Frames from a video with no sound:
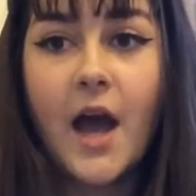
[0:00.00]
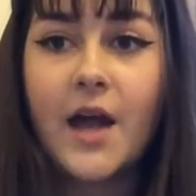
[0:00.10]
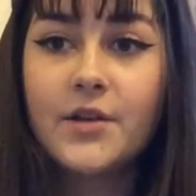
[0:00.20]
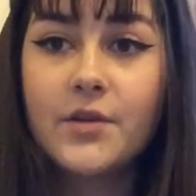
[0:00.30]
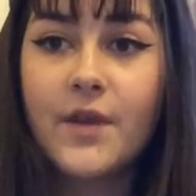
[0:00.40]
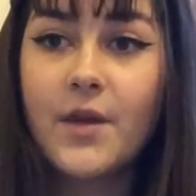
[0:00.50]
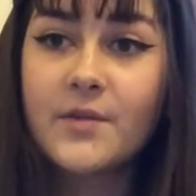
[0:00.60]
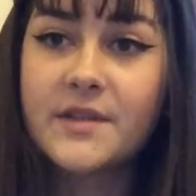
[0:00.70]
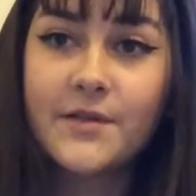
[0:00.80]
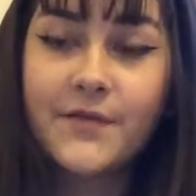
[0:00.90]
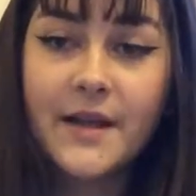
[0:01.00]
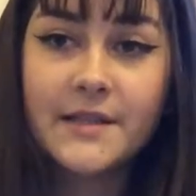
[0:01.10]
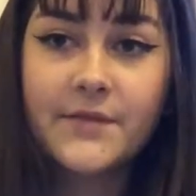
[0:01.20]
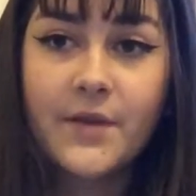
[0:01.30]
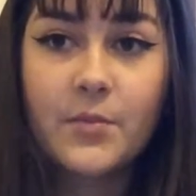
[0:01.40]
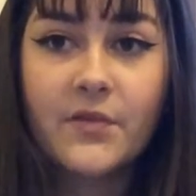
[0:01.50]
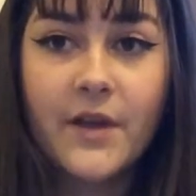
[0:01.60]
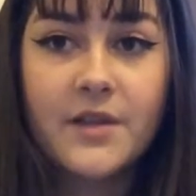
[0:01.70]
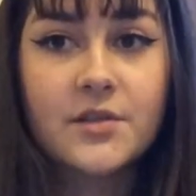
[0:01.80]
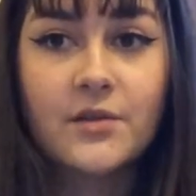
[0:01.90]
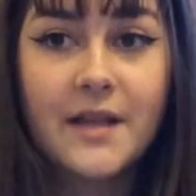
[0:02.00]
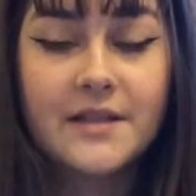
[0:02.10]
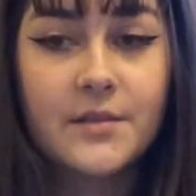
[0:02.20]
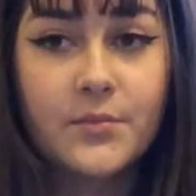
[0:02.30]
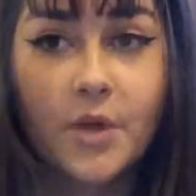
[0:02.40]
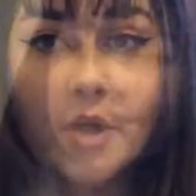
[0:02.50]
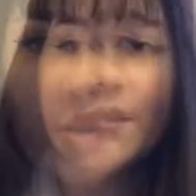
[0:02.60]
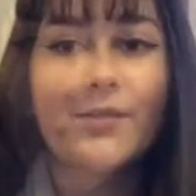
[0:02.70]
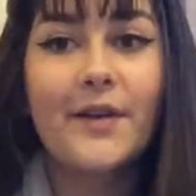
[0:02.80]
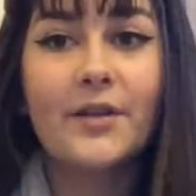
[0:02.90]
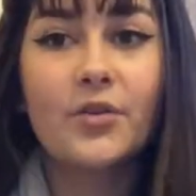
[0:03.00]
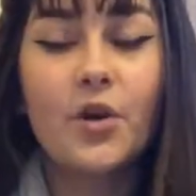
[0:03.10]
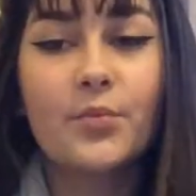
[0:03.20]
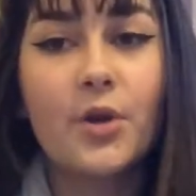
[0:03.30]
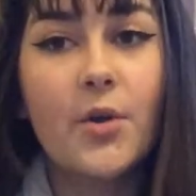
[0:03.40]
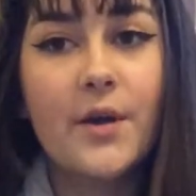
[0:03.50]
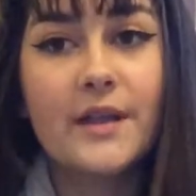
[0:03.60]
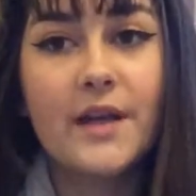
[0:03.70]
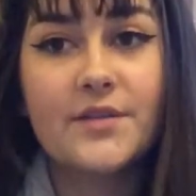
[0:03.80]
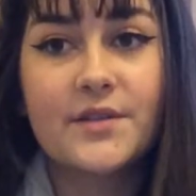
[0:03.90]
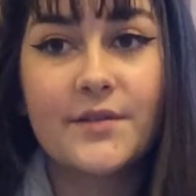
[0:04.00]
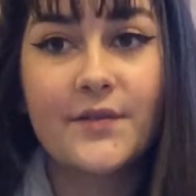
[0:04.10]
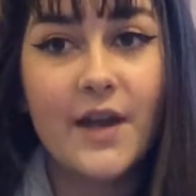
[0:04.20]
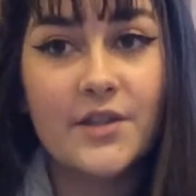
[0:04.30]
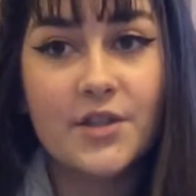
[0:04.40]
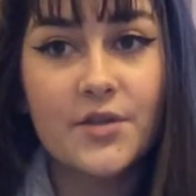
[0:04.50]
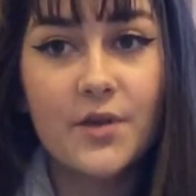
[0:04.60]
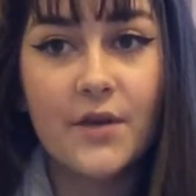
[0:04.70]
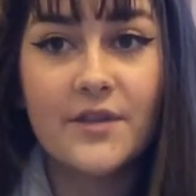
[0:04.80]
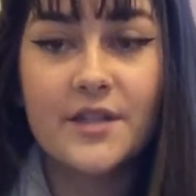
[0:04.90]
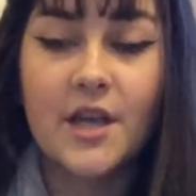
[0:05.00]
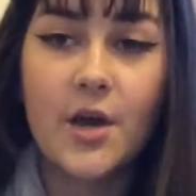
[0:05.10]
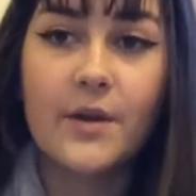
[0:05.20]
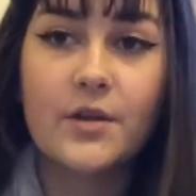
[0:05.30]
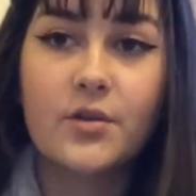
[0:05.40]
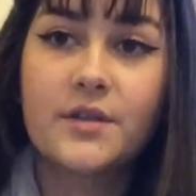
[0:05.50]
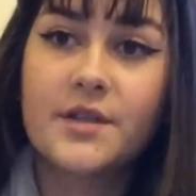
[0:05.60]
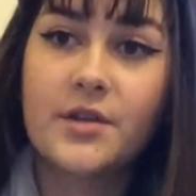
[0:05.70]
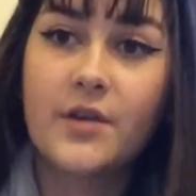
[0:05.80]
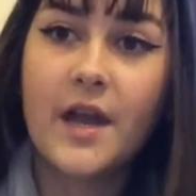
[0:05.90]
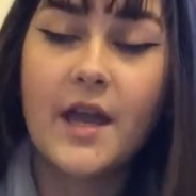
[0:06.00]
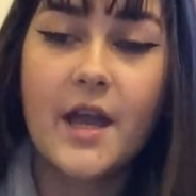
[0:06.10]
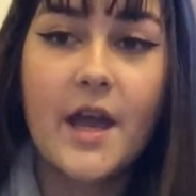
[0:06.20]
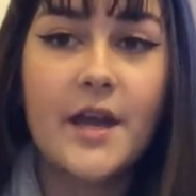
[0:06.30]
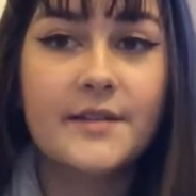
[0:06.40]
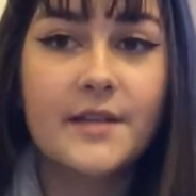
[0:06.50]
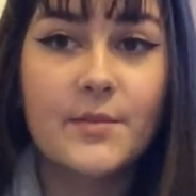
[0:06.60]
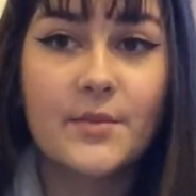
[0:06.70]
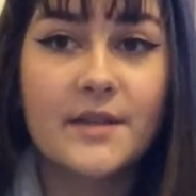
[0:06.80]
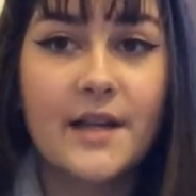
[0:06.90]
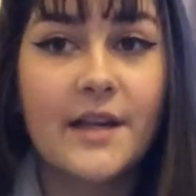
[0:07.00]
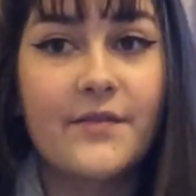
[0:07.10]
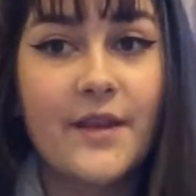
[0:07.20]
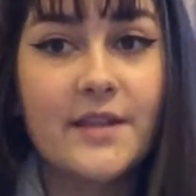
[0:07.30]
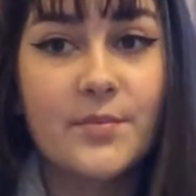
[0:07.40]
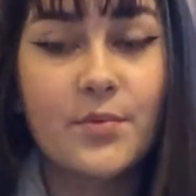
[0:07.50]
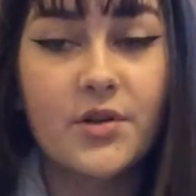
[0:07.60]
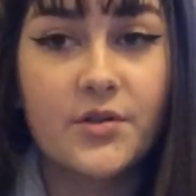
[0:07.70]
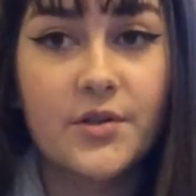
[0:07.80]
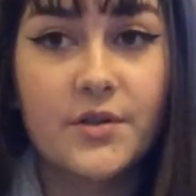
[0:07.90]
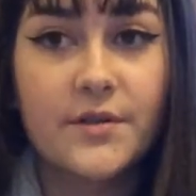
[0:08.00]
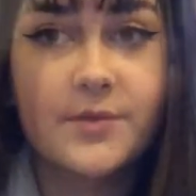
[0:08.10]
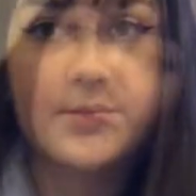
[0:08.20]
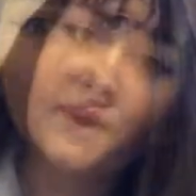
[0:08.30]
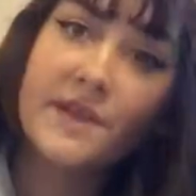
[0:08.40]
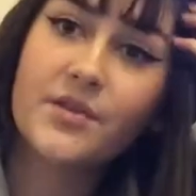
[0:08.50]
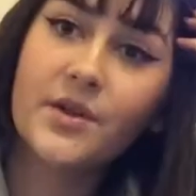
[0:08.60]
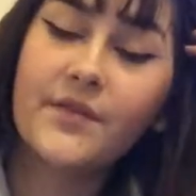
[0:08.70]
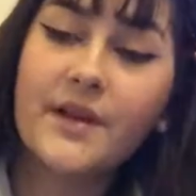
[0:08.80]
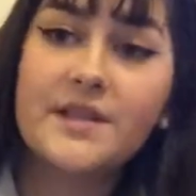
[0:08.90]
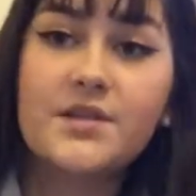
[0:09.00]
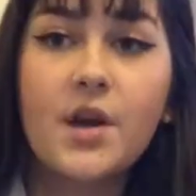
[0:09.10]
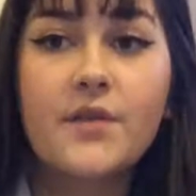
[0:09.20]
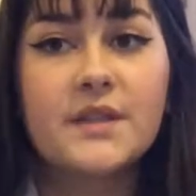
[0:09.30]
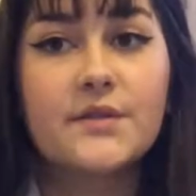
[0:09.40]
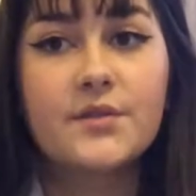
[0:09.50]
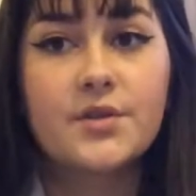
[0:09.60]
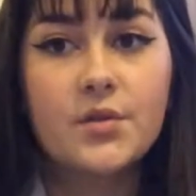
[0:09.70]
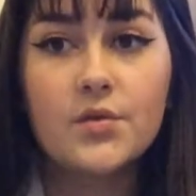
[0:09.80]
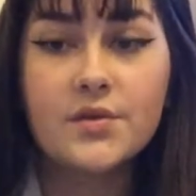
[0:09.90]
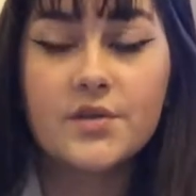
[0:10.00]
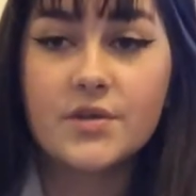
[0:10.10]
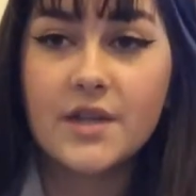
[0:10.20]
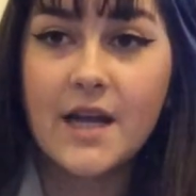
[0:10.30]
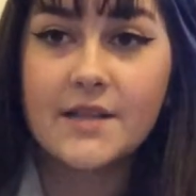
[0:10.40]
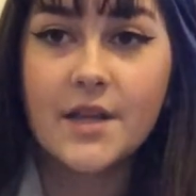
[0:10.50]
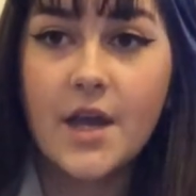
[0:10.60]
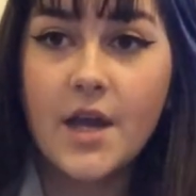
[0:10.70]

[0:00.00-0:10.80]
and knew that it was an effective and professional editing program. Final Cut Pro allowed us to fine-tune our video in order to create a seamless and advanced product. We took advantage of different tools such as